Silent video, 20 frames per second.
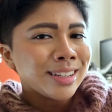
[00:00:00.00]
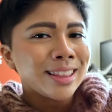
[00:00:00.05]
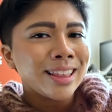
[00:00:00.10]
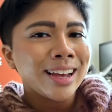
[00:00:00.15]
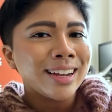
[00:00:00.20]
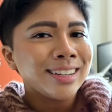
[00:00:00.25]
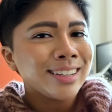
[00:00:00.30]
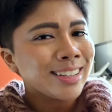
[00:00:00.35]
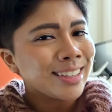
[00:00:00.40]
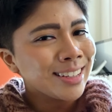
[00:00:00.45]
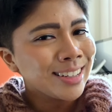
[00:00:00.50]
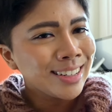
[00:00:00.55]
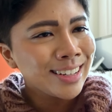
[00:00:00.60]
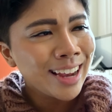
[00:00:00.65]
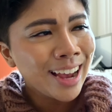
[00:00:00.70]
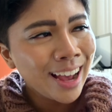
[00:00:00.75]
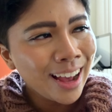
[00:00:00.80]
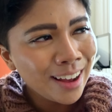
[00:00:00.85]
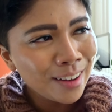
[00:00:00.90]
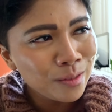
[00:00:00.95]
that doesn't
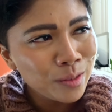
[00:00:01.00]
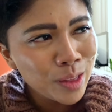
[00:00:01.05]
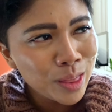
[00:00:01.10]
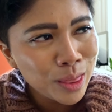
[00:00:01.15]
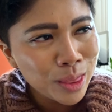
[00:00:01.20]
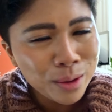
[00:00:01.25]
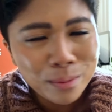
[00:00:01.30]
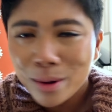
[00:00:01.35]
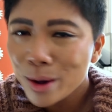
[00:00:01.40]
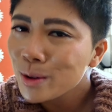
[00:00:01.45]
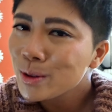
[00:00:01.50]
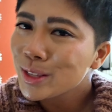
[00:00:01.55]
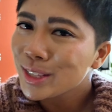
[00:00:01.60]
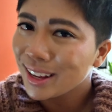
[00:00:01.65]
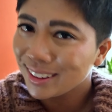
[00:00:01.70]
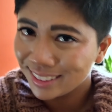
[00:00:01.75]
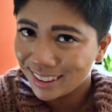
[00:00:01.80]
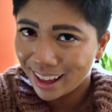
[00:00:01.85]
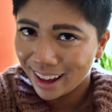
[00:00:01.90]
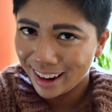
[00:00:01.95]
have the most
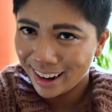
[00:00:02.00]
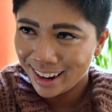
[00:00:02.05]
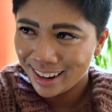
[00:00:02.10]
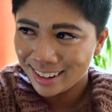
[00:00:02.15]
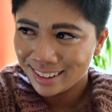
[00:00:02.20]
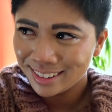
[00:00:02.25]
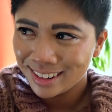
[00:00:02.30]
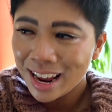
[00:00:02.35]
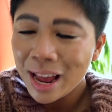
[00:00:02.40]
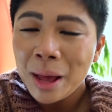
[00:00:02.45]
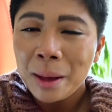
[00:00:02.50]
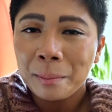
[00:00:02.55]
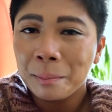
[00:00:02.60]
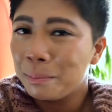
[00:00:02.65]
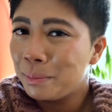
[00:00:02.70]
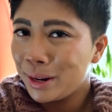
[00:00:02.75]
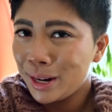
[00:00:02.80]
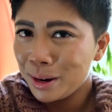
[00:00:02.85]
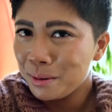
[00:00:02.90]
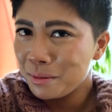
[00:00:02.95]
sunlight,
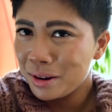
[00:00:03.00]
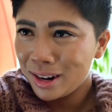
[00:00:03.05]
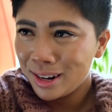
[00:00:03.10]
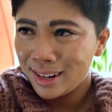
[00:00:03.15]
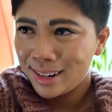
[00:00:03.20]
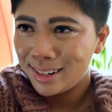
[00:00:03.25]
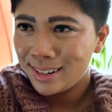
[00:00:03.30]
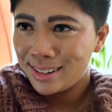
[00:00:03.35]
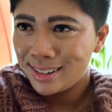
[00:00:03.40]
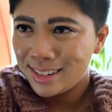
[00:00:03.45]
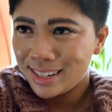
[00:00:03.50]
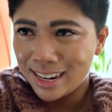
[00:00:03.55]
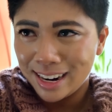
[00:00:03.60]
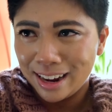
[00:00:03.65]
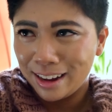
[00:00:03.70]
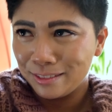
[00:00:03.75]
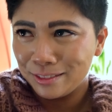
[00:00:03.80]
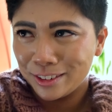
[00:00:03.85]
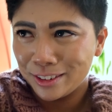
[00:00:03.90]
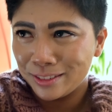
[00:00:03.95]
but I wanted to
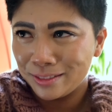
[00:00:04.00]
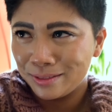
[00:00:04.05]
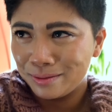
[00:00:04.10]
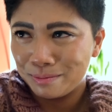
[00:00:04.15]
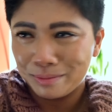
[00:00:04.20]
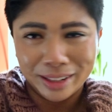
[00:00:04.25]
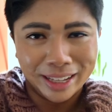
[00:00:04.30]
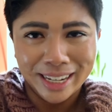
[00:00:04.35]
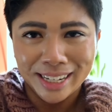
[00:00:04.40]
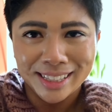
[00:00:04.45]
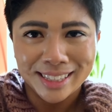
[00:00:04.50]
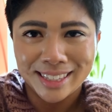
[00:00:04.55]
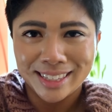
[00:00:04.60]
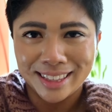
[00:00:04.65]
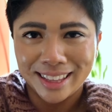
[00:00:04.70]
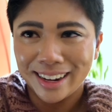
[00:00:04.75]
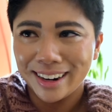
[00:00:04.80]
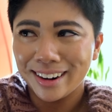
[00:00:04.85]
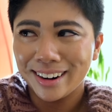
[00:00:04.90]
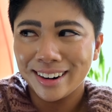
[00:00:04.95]
have plants
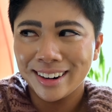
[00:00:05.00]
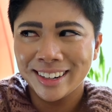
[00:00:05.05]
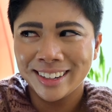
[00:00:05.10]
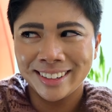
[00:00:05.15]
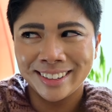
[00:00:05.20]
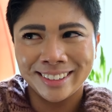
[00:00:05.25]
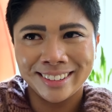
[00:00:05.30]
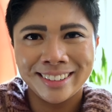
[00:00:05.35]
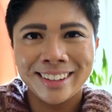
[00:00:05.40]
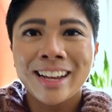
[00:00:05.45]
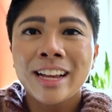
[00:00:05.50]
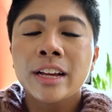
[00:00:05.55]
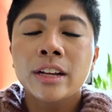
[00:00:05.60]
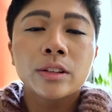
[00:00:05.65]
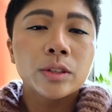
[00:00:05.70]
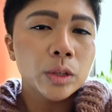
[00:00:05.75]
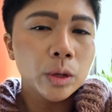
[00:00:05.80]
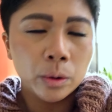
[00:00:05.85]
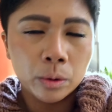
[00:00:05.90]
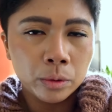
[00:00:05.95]
there.
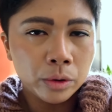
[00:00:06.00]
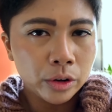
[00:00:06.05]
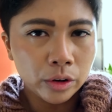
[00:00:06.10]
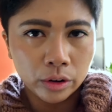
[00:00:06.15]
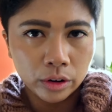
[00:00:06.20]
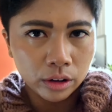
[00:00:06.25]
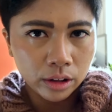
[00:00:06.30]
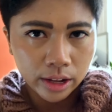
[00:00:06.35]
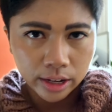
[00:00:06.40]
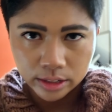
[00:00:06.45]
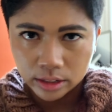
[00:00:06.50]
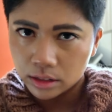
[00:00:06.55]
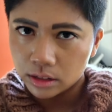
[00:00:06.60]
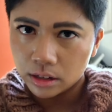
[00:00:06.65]
So your girl had to